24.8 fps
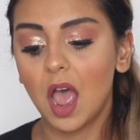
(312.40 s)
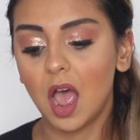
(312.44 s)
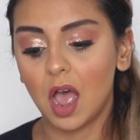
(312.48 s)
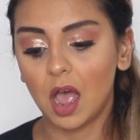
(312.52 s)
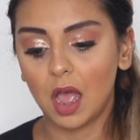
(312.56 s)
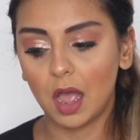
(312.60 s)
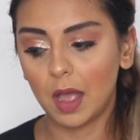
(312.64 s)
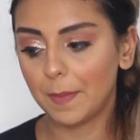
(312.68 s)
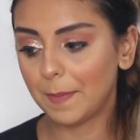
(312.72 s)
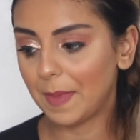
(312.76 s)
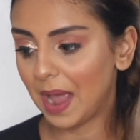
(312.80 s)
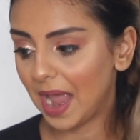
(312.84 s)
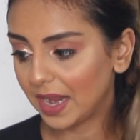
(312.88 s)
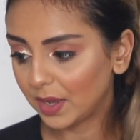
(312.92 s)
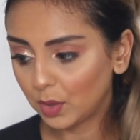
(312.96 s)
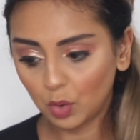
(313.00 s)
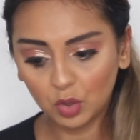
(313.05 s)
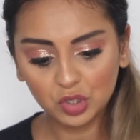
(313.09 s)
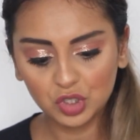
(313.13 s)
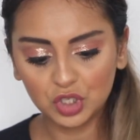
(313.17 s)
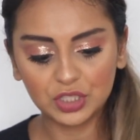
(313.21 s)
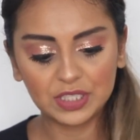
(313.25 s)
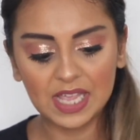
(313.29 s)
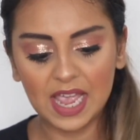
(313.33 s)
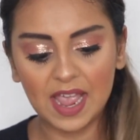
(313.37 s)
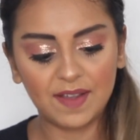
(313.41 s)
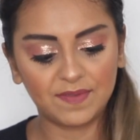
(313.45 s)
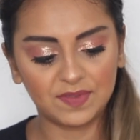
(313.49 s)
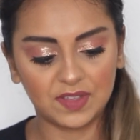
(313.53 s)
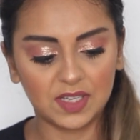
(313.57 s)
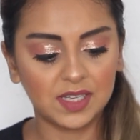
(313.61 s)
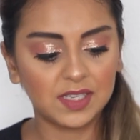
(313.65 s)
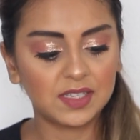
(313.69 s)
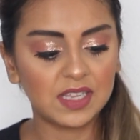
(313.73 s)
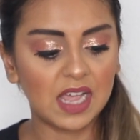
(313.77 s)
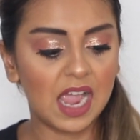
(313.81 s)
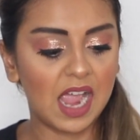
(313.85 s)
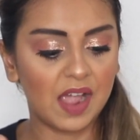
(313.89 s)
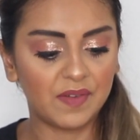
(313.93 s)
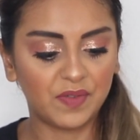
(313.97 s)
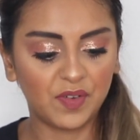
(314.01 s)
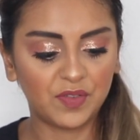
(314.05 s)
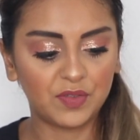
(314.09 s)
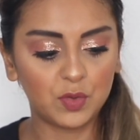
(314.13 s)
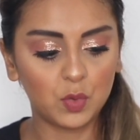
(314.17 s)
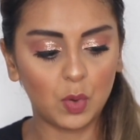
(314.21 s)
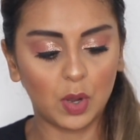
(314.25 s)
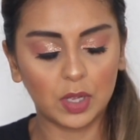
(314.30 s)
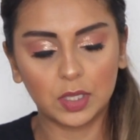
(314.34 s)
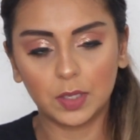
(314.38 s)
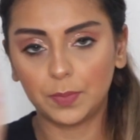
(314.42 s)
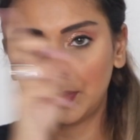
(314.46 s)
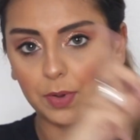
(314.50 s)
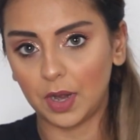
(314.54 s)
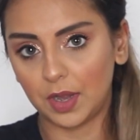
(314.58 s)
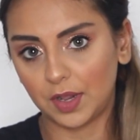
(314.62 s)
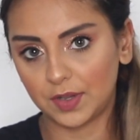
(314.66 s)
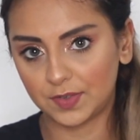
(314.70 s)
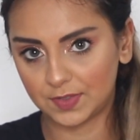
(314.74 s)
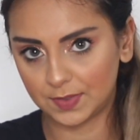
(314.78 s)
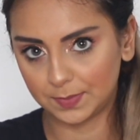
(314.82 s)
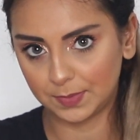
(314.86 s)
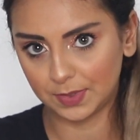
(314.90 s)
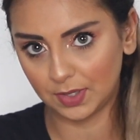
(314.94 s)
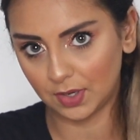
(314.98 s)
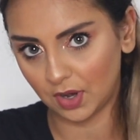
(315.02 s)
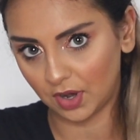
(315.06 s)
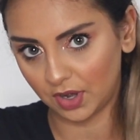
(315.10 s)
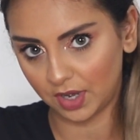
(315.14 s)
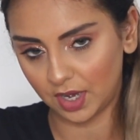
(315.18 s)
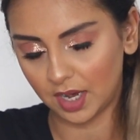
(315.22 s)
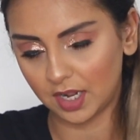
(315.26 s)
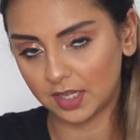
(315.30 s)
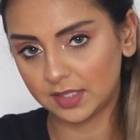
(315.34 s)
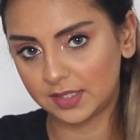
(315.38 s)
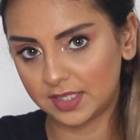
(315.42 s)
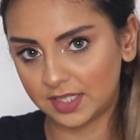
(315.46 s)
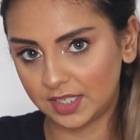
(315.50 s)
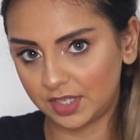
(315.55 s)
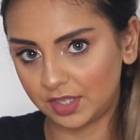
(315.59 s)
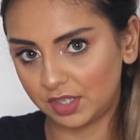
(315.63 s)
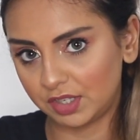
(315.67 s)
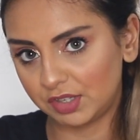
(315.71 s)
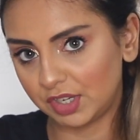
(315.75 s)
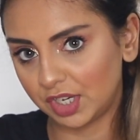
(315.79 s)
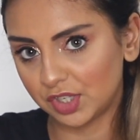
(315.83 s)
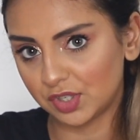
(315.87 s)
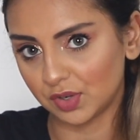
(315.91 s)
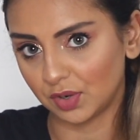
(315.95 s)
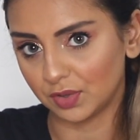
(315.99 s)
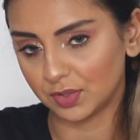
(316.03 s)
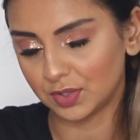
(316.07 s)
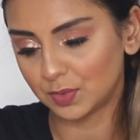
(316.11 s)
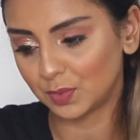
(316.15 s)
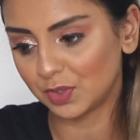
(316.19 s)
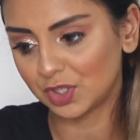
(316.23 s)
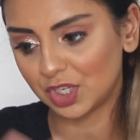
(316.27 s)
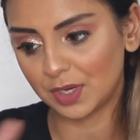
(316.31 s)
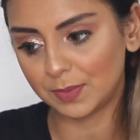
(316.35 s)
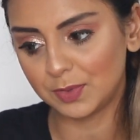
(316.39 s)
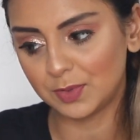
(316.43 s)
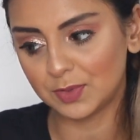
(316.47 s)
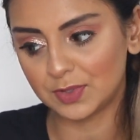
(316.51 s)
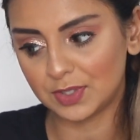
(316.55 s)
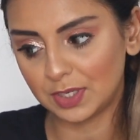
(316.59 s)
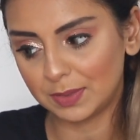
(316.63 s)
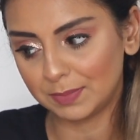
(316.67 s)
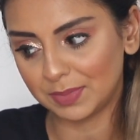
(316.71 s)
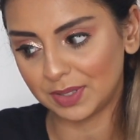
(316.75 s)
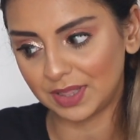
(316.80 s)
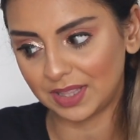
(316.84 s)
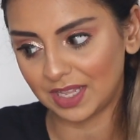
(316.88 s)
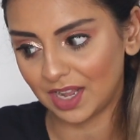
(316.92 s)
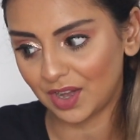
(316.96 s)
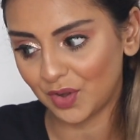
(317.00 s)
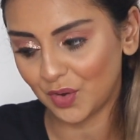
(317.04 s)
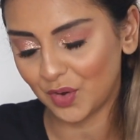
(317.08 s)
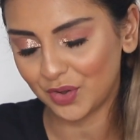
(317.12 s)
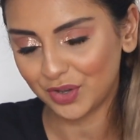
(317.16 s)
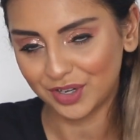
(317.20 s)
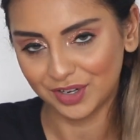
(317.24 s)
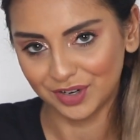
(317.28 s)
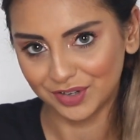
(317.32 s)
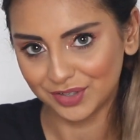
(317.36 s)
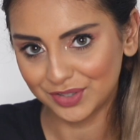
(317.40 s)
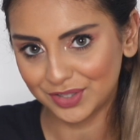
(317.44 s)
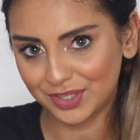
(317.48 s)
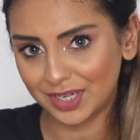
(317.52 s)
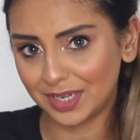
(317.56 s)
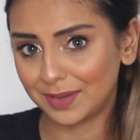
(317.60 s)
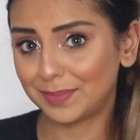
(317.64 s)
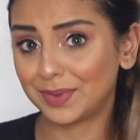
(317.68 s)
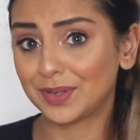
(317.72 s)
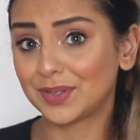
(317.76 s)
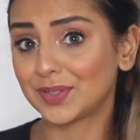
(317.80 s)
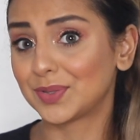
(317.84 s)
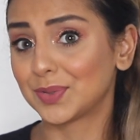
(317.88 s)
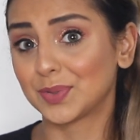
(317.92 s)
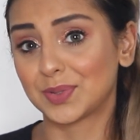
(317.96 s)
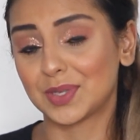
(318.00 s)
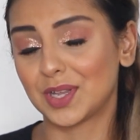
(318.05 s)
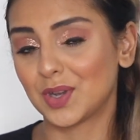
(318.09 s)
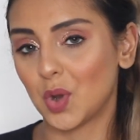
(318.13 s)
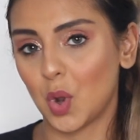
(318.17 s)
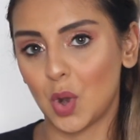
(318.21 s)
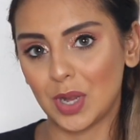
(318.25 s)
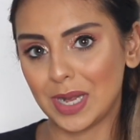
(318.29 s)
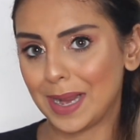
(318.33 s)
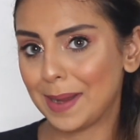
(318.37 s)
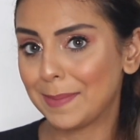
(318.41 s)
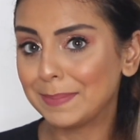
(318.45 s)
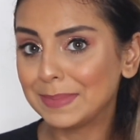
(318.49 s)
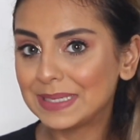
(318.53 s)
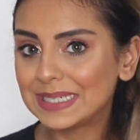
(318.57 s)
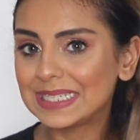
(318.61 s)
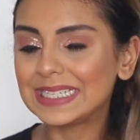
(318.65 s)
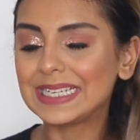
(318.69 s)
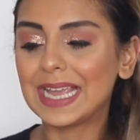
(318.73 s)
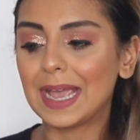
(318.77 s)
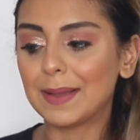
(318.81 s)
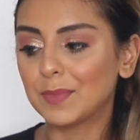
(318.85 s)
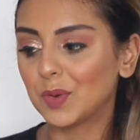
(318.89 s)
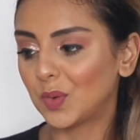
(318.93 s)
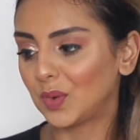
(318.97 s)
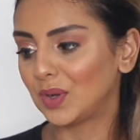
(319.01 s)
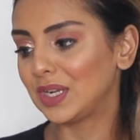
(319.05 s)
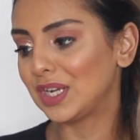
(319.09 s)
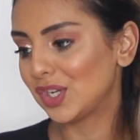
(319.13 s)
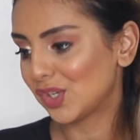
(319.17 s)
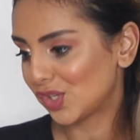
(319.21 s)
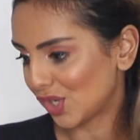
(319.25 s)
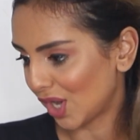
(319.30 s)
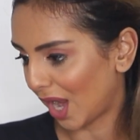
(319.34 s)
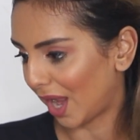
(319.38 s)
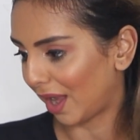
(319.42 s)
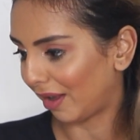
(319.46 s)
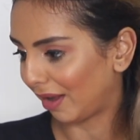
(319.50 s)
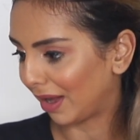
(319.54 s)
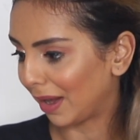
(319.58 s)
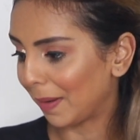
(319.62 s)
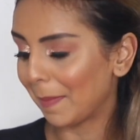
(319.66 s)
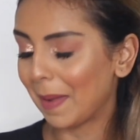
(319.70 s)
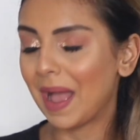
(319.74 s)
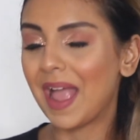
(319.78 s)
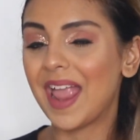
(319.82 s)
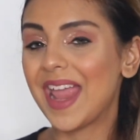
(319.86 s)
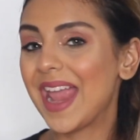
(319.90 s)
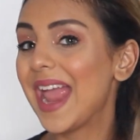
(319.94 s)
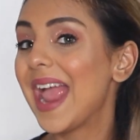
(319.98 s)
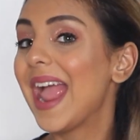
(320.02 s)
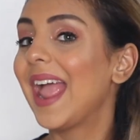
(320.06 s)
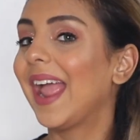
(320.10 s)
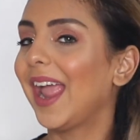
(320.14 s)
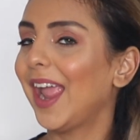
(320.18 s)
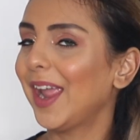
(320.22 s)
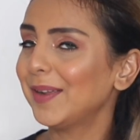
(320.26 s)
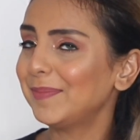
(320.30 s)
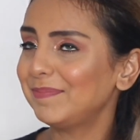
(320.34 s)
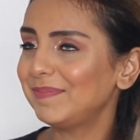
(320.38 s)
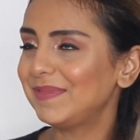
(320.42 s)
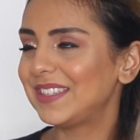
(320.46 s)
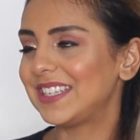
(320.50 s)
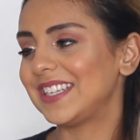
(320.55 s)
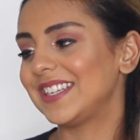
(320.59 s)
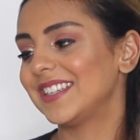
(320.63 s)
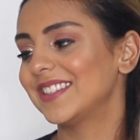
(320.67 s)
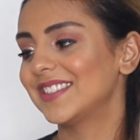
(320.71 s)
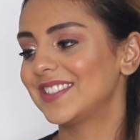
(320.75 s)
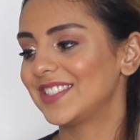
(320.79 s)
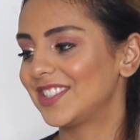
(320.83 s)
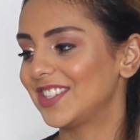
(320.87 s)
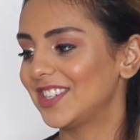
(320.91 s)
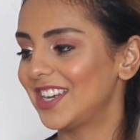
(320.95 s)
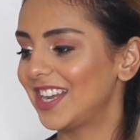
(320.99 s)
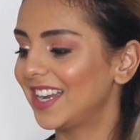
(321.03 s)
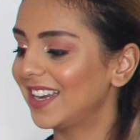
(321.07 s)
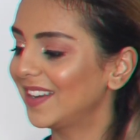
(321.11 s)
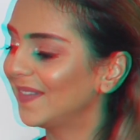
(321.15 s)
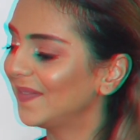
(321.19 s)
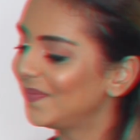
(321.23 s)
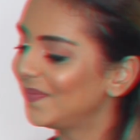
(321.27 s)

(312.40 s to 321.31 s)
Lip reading: I don't just have this, I have a few other products from the L'Oreal series range also which I'm using, but they're not here today because those are not empty. I'm only sharing my empties today.